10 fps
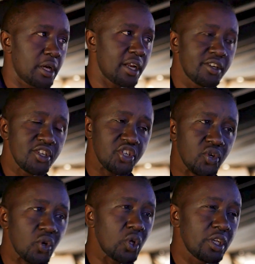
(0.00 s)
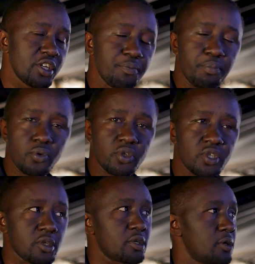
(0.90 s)
An additional
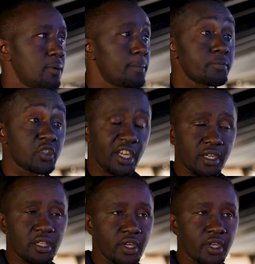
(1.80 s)
input channel